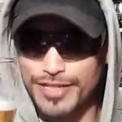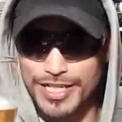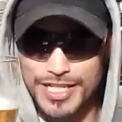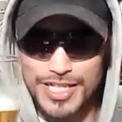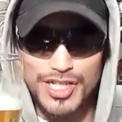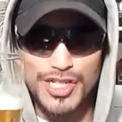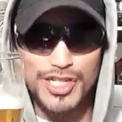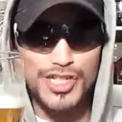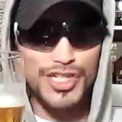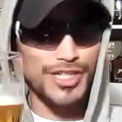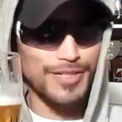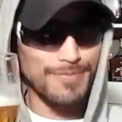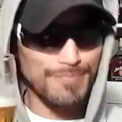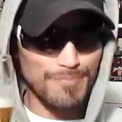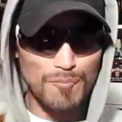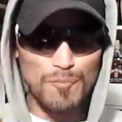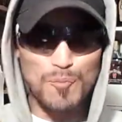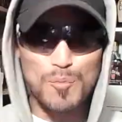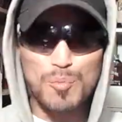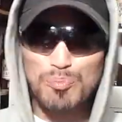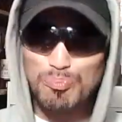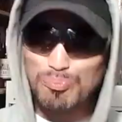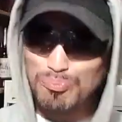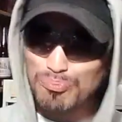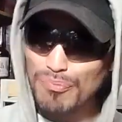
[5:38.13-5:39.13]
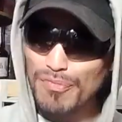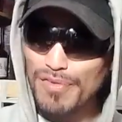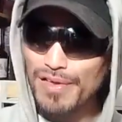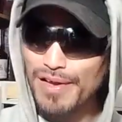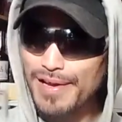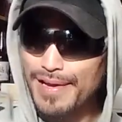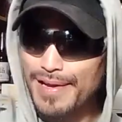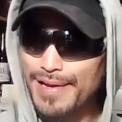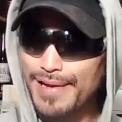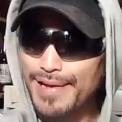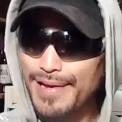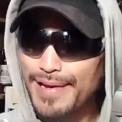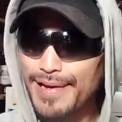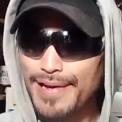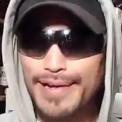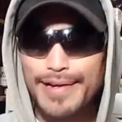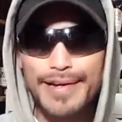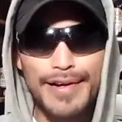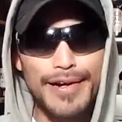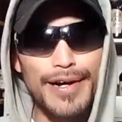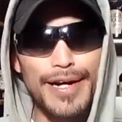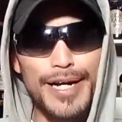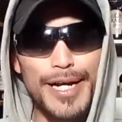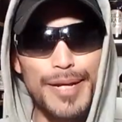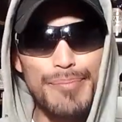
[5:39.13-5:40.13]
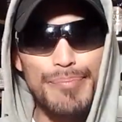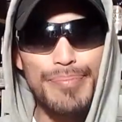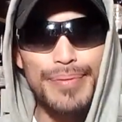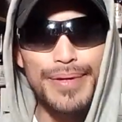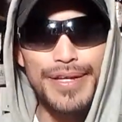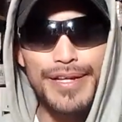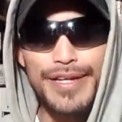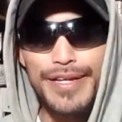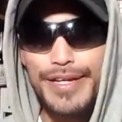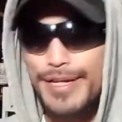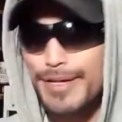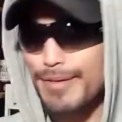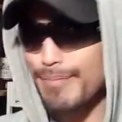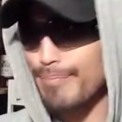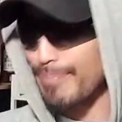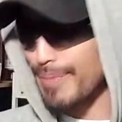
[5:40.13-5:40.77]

finish kind of beer.